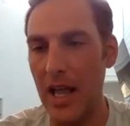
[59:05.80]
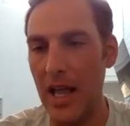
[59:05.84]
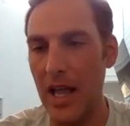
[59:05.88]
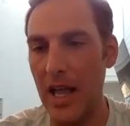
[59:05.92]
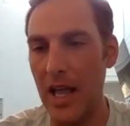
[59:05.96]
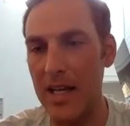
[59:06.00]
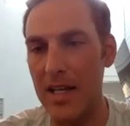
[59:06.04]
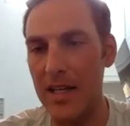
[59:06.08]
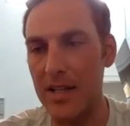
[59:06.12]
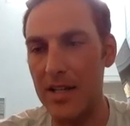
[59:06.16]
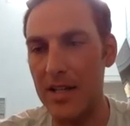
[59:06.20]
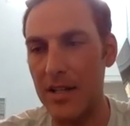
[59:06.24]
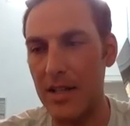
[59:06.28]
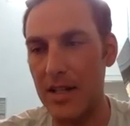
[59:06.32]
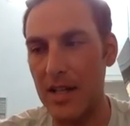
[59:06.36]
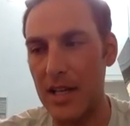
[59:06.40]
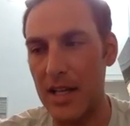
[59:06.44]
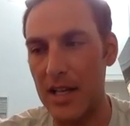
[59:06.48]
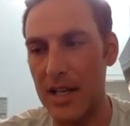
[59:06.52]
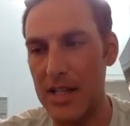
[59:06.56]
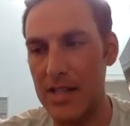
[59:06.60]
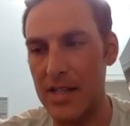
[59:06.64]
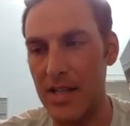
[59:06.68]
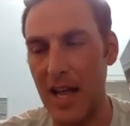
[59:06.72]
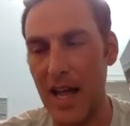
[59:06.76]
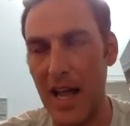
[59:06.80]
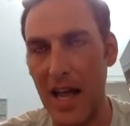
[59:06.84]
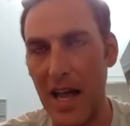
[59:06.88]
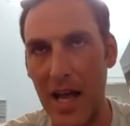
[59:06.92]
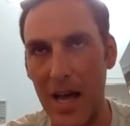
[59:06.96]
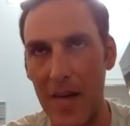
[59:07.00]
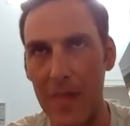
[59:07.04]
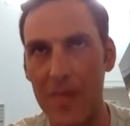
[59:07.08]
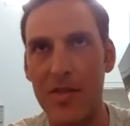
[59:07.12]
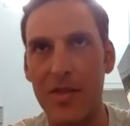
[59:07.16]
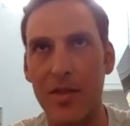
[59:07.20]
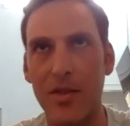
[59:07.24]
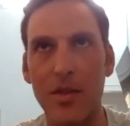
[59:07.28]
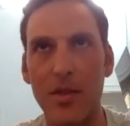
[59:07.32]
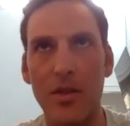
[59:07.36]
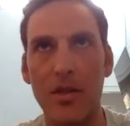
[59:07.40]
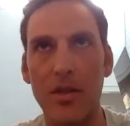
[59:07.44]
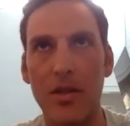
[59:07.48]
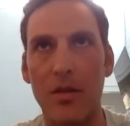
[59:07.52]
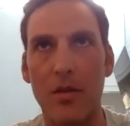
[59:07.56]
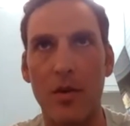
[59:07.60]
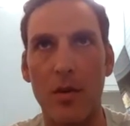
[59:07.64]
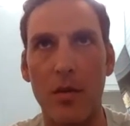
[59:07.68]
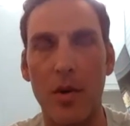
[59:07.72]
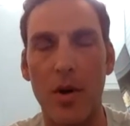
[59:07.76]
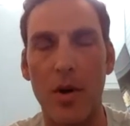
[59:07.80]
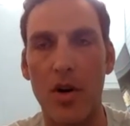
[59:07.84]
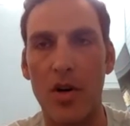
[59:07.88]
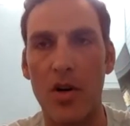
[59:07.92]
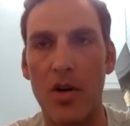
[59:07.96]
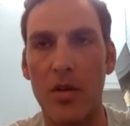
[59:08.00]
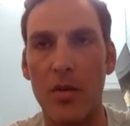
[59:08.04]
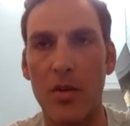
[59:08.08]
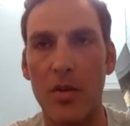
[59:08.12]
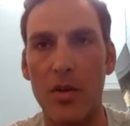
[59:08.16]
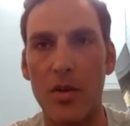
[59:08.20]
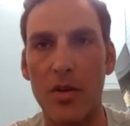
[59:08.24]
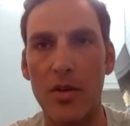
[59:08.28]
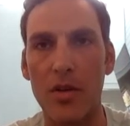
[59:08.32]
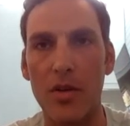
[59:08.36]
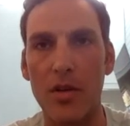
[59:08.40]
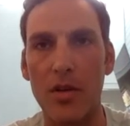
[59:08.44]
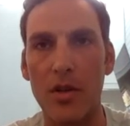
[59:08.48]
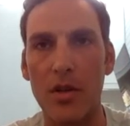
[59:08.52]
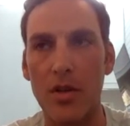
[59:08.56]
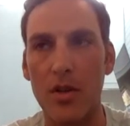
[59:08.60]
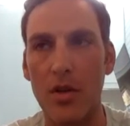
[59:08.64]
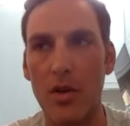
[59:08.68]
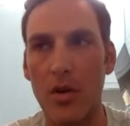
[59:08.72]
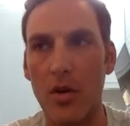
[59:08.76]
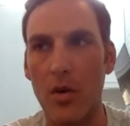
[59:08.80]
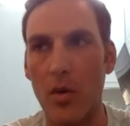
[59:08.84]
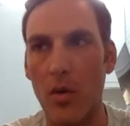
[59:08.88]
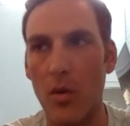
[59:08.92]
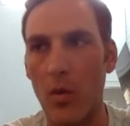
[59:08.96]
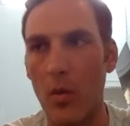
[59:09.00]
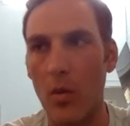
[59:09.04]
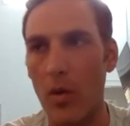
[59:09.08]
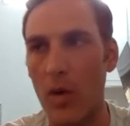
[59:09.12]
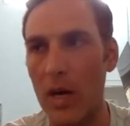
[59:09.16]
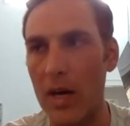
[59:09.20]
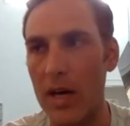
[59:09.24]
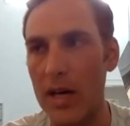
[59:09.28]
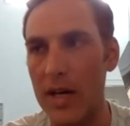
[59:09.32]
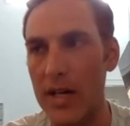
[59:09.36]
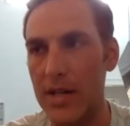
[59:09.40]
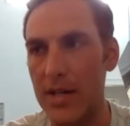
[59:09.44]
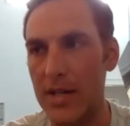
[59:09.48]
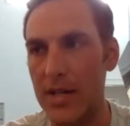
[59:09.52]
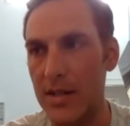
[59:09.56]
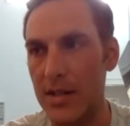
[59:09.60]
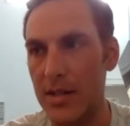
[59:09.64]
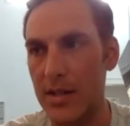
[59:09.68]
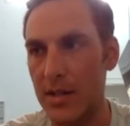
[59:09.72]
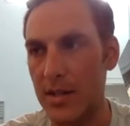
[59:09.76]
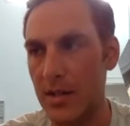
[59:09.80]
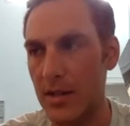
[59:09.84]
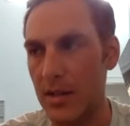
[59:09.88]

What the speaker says: And it is absolutely remarkable what